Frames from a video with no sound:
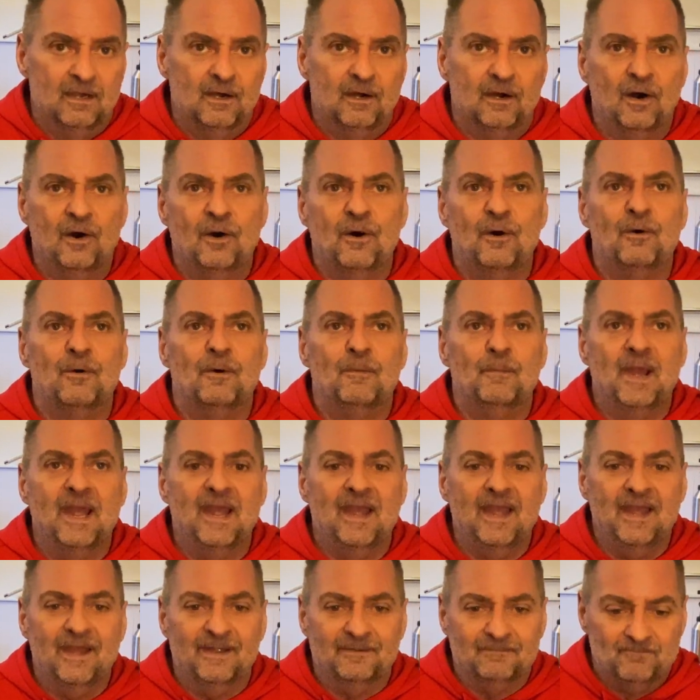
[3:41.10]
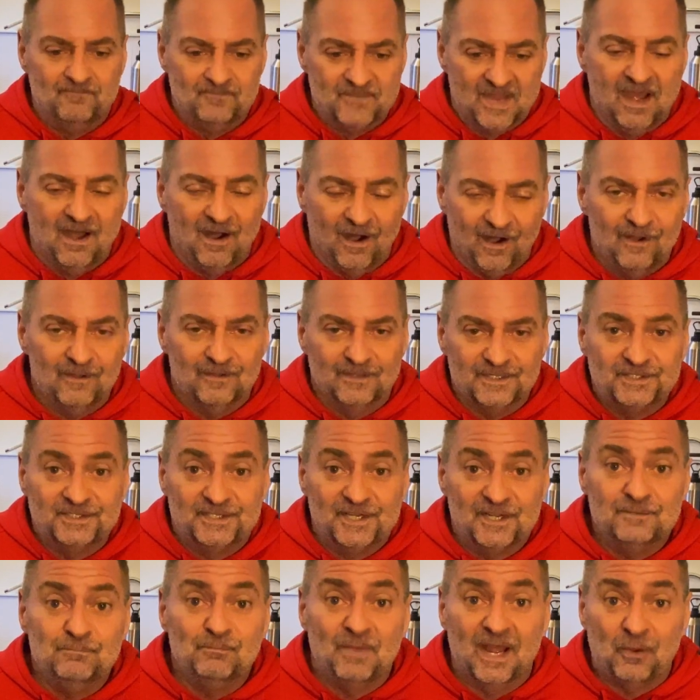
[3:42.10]
Oh man, all of a
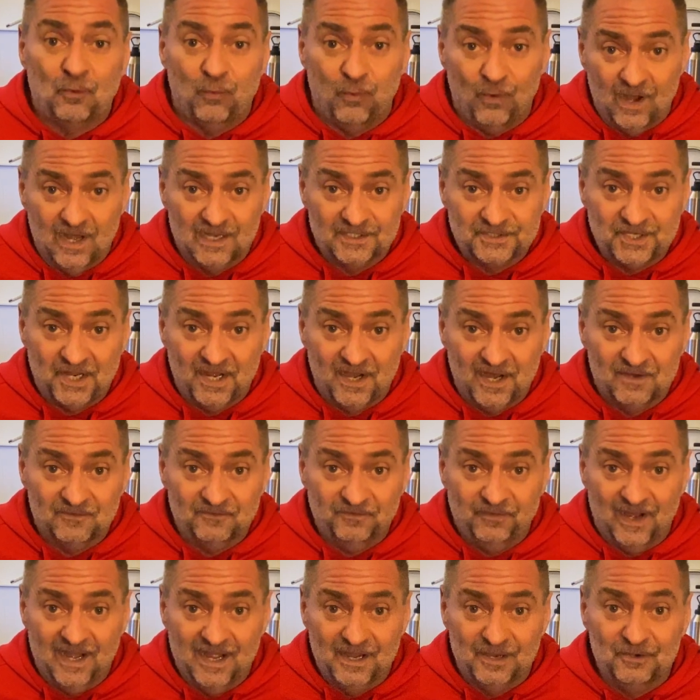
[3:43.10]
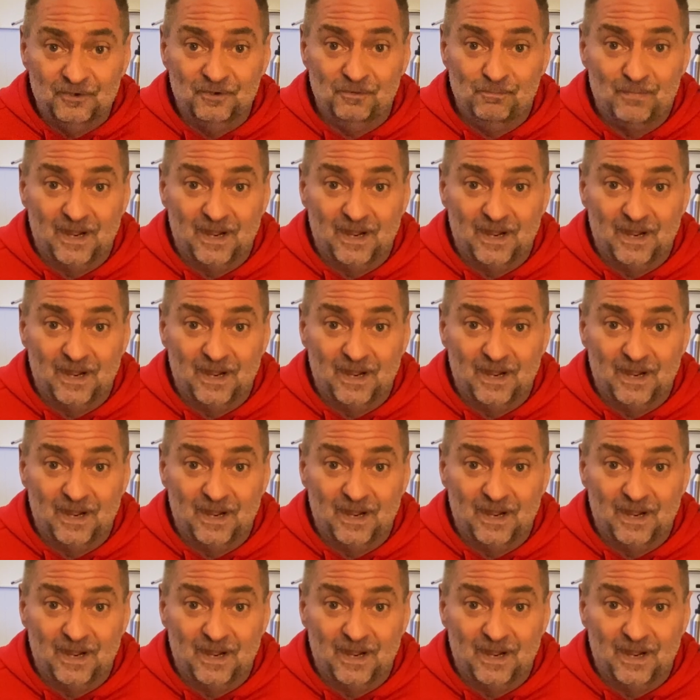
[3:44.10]
sudden my quads caught fire,